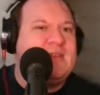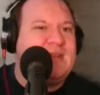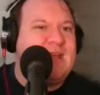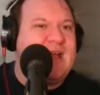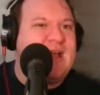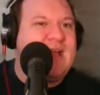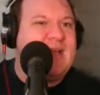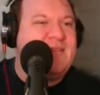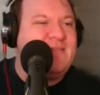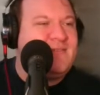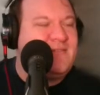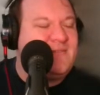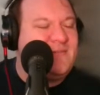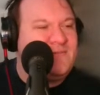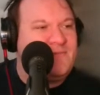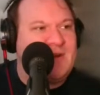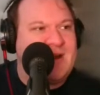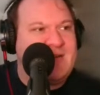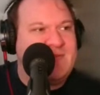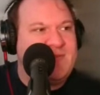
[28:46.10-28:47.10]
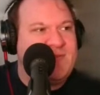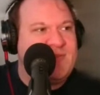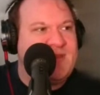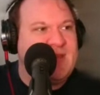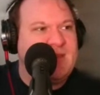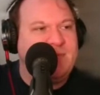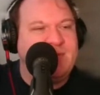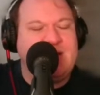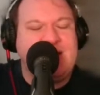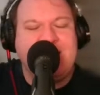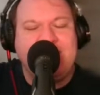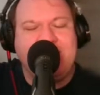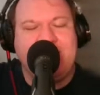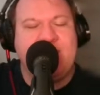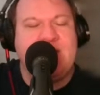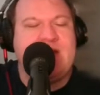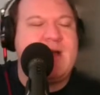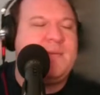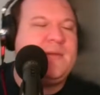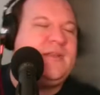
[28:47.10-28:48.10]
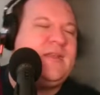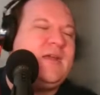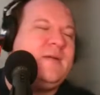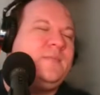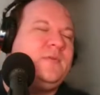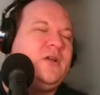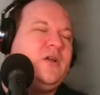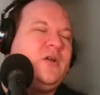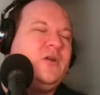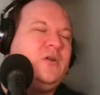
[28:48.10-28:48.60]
Thank you guys for everything. Please leave a comment down